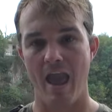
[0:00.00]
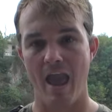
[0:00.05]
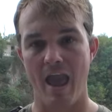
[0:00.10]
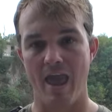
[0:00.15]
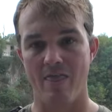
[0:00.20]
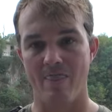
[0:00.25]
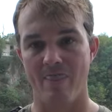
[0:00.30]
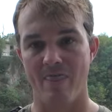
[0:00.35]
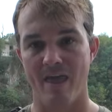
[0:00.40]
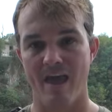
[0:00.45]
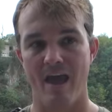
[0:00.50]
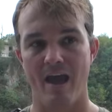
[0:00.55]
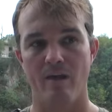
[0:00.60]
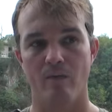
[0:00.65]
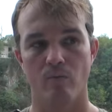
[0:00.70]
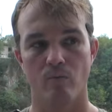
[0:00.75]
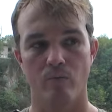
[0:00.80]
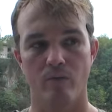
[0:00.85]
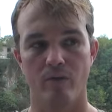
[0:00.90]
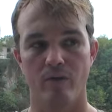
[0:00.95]
And
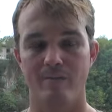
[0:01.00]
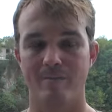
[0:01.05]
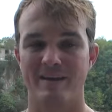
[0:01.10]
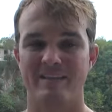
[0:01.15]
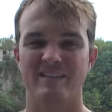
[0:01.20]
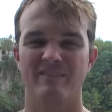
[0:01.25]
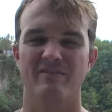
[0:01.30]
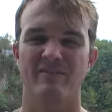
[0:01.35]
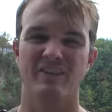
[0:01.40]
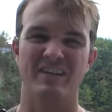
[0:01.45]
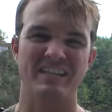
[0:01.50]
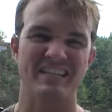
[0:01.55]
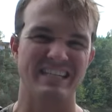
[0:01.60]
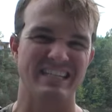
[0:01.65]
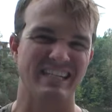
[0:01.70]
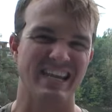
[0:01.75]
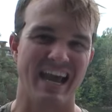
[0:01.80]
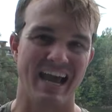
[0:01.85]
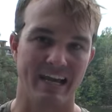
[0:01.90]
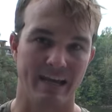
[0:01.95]
that really makes it very
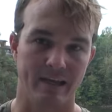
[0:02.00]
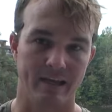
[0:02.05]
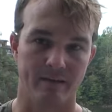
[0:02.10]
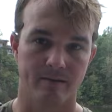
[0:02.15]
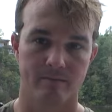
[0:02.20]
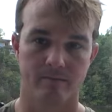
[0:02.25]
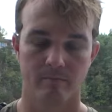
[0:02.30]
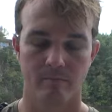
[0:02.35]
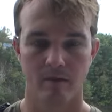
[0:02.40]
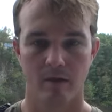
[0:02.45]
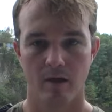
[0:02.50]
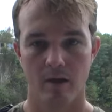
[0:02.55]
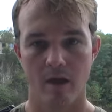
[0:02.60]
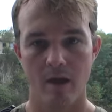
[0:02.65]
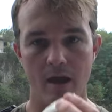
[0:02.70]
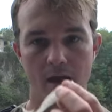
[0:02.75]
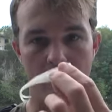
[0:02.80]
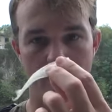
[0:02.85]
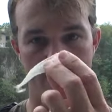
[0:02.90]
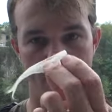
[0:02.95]
snaggy.
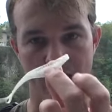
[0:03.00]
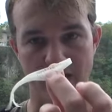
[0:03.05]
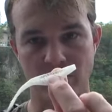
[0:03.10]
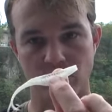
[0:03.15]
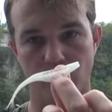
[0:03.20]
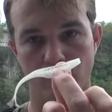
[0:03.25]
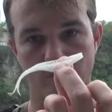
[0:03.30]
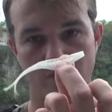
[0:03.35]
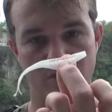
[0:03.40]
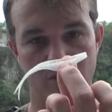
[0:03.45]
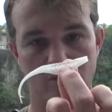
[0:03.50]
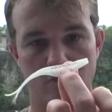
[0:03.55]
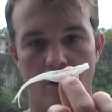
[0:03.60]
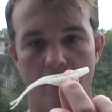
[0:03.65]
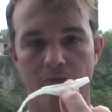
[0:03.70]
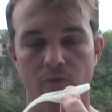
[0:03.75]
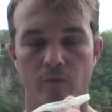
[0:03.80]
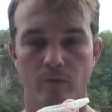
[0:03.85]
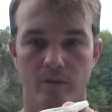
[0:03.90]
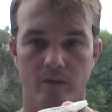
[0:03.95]
And that's where this
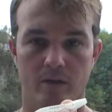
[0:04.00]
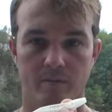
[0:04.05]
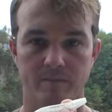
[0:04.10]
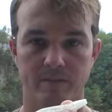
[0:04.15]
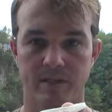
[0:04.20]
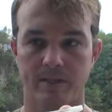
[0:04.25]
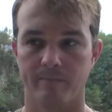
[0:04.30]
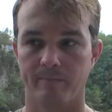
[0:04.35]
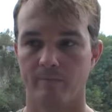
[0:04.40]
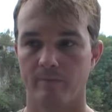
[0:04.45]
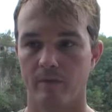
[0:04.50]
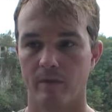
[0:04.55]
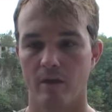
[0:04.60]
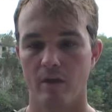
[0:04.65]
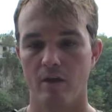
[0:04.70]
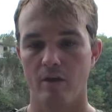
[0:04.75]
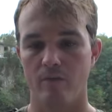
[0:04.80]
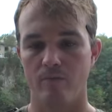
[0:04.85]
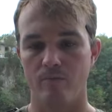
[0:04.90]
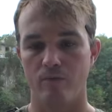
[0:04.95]
soft one comes in.
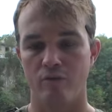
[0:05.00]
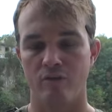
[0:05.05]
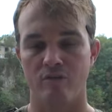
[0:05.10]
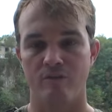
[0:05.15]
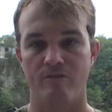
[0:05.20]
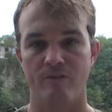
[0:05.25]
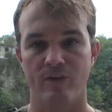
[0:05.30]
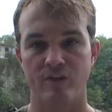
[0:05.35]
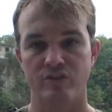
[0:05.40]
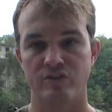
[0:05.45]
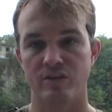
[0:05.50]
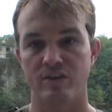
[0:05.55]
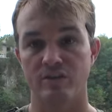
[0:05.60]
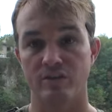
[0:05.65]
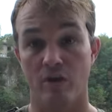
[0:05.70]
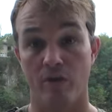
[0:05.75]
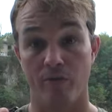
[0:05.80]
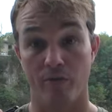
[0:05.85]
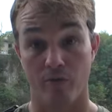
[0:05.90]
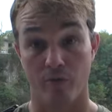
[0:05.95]
You can fish
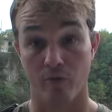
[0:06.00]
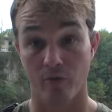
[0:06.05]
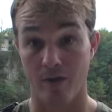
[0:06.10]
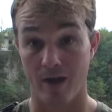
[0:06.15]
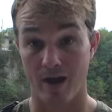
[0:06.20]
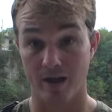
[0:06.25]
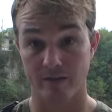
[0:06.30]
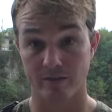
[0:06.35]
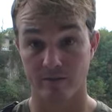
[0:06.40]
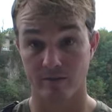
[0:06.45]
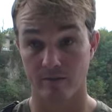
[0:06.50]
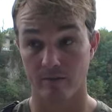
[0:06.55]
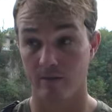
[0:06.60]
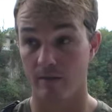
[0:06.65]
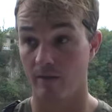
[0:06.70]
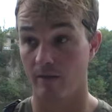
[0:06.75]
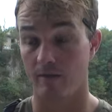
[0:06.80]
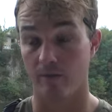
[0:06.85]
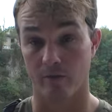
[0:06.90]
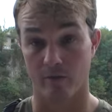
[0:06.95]
this on the grass,
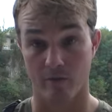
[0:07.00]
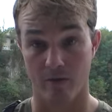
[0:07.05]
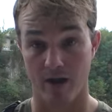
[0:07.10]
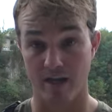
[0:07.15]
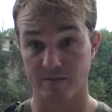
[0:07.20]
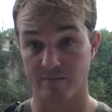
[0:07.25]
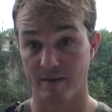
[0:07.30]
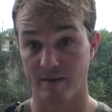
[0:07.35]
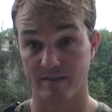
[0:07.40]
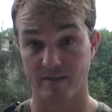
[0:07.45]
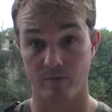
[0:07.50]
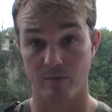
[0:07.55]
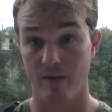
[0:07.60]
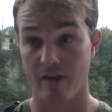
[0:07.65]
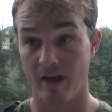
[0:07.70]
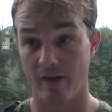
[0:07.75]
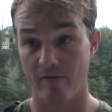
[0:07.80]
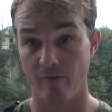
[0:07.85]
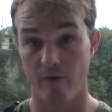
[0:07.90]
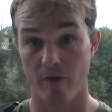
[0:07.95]
the grass mats that we
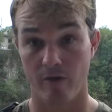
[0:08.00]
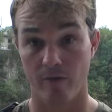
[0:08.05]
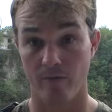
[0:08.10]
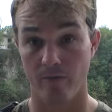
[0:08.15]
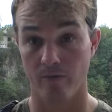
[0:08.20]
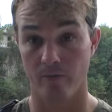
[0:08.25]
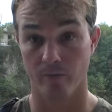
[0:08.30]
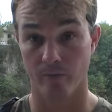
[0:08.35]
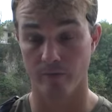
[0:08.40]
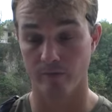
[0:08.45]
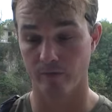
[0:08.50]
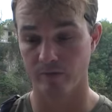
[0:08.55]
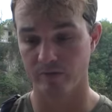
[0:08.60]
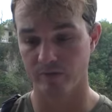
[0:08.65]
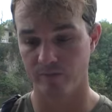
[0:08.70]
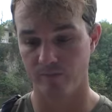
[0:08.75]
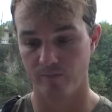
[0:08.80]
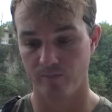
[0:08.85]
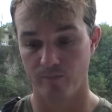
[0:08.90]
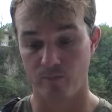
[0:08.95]
have on the
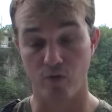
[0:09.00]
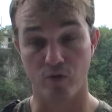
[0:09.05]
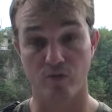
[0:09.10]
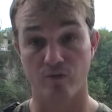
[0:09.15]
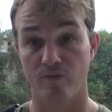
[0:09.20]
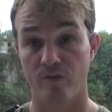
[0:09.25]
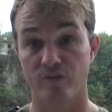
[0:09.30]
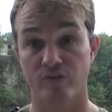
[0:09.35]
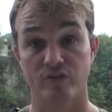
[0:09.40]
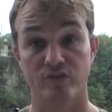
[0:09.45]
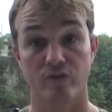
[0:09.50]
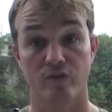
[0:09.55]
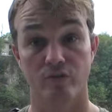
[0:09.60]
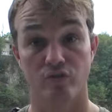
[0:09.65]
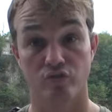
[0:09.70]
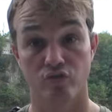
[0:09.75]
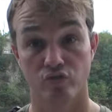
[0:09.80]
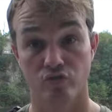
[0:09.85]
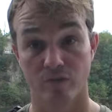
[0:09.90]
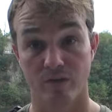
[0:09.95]
rivers. You can fish this
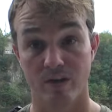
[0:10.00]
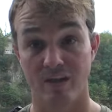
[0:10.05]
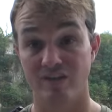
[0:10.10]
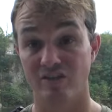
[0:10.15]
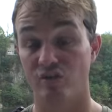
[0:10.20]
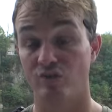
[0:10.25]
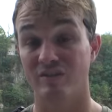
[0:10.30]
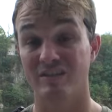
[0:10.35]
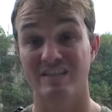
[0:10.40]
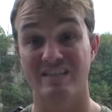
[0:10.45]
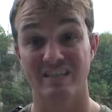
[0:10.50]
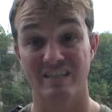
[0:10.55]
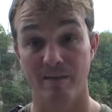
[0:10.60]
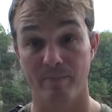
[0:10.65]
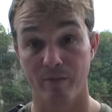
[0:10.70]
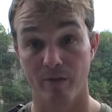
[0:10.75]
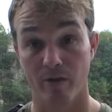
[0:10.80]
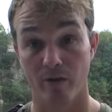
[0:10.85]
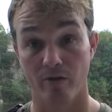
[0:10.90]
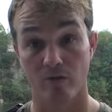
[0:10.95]
under trees. You can
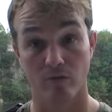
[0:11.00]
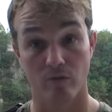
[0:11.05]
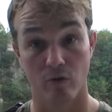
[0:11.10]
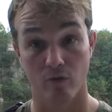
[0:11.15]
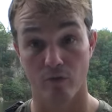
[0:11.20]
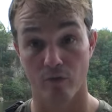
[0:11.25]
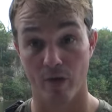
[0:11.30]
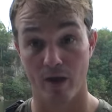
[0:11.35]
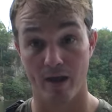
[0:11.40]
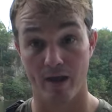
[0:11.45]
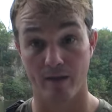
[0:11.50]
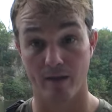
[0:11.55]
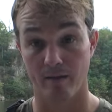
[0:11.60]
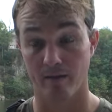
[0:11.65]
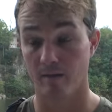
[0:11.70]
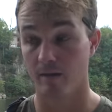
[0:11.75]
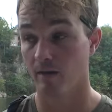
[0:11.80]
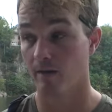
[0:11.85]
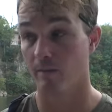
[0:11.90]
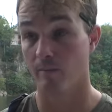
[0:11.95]
skip it under
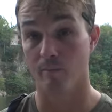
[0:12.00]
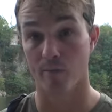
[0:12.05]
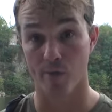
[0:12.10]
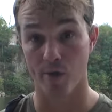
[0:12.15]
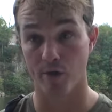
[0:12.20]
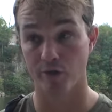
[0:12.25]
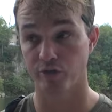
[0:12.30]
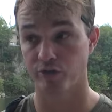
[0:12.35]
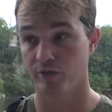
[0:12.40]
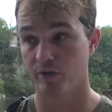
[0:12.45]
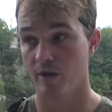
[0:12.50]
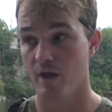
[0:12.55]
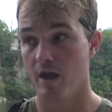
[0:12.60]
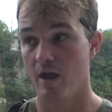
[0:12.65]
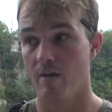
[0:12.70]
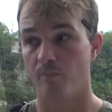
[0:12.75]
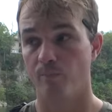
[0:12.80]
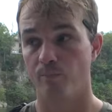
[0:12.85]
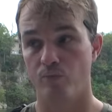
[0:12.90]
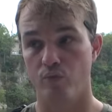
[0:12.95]
overhanging brush.
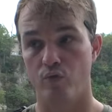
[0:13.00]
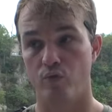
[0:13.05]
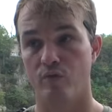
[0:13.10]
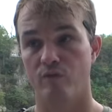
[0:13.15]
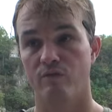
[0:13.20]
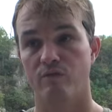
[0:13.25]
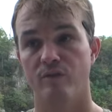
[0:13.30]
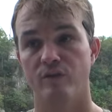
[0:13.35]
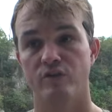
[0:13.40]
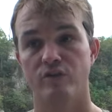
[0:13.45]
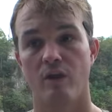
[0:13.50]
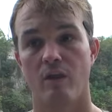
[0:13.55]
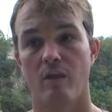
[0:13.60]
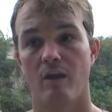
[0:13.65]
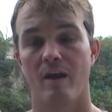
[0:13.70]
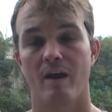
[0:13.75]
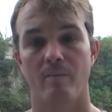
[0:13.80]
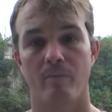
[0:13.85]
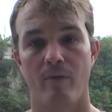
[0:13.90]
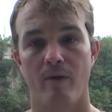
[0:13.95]
You can fish it a
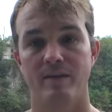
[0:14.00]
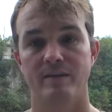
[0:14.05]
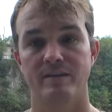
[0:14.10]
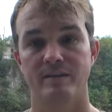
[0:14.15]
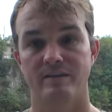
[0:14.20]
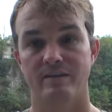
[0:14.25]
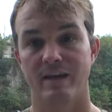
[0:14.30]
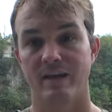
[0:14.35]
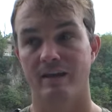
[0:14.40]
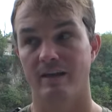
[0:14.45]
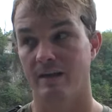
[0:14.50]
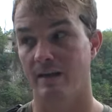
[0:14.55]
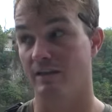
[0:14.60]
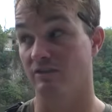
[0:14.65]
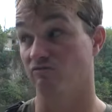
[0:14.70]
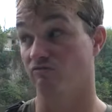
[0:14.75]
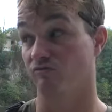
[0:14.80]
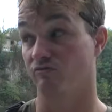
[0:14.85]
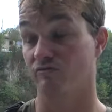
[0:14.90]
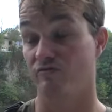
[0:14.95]
lot of places that
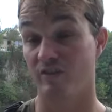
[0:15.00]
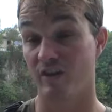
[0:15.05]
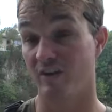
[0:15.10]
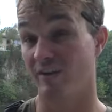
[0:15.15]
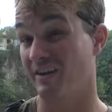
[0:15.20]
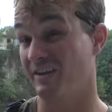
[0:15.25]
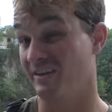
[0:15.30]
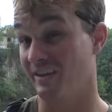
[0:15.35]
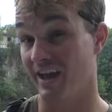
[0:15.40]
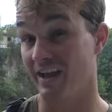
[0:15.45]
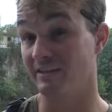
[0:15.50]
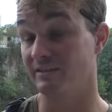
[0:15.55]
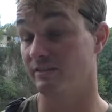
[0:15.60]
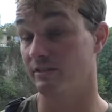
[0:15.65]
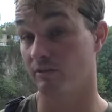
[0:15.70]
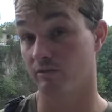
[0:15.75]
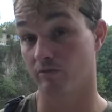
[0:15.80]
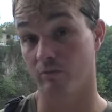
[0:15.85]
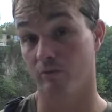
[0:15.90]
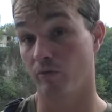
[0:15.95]
is very
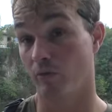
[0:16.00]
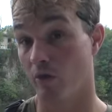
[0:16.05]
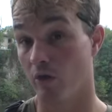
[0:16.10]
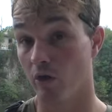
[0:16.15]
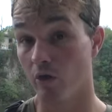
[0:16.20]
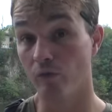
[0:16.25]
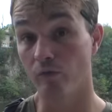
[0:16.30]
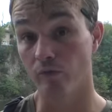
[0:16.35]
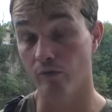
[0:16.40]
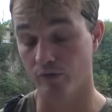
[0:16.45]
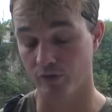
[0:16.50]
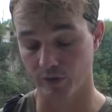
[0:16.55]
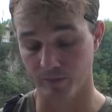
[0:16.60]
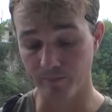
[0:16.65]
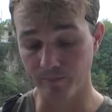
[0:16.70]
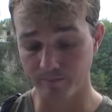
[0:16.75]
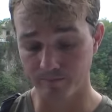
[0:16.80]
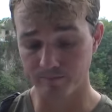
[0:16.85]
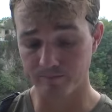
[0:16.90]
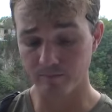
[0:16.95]
dicey to throw the hard
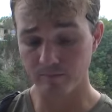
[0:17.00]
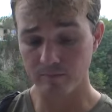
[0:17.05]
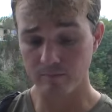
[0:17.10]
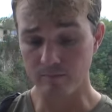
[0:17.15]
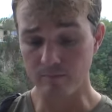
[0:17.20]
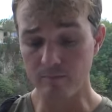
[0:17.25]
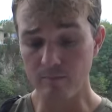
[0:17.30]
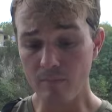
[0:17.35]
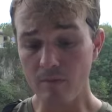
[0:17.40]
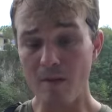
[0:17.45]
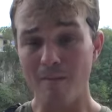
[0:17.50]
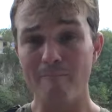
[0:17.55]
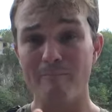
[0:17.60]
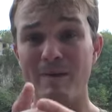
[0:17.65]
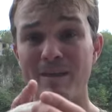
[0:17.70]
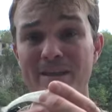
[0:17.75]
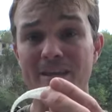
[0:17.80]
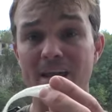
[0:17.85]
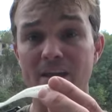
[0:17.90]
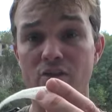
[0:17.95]
version,
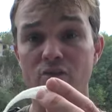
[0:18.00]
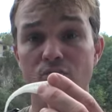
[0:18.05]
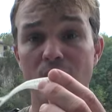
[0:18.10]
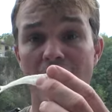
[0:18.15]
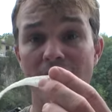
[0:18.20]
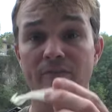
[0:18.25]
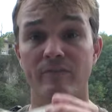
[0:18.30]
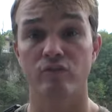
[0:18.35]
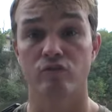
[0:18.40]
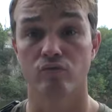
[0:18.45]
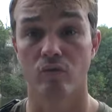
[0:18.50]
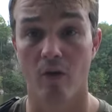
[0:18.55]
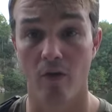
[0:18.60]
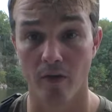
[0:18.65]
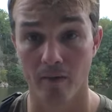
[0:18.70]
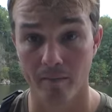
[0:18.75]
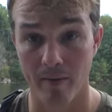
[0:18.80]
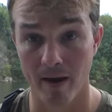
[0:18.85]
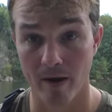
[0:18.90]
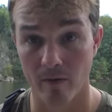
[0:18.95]
but yet you have the
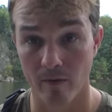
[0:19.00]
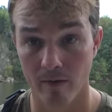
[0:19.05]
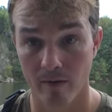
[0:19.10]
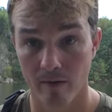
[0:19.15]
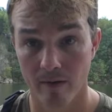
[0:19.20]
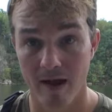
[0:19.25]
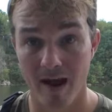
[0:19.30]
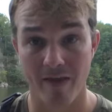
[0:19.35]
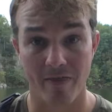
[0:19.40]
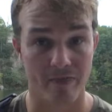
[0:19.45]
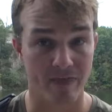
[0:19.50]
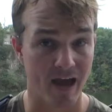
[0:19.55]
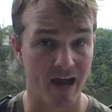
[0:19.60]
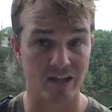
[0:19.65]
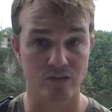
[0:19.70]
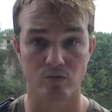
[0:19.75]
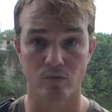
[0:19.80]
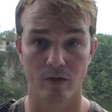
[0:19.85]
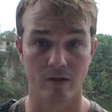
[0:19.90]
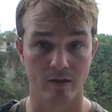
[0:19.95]
drawing power. And
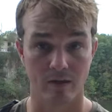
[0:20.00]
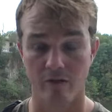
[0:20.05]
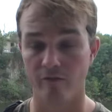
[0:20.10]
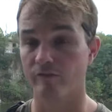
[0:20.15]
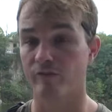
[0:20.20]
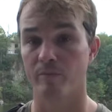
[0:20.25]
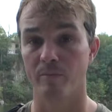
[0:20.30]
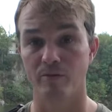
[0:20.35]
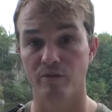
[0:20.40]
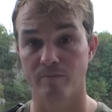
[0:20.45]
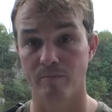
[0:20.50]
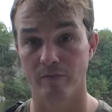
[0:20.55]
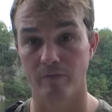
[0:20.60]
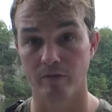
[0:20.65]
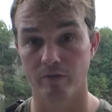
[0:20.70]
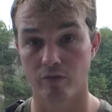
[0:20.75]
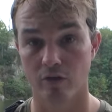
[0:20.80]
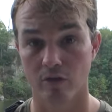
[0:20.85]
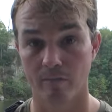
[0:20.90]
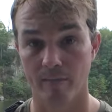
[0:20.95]
that's what I love so much about
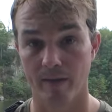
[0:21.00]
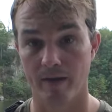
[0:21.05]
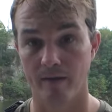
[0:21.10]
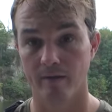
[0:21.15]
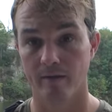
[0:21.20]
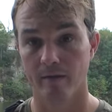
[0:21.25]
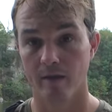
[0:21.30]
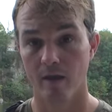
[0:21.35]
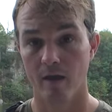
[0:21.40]
the jerk bait.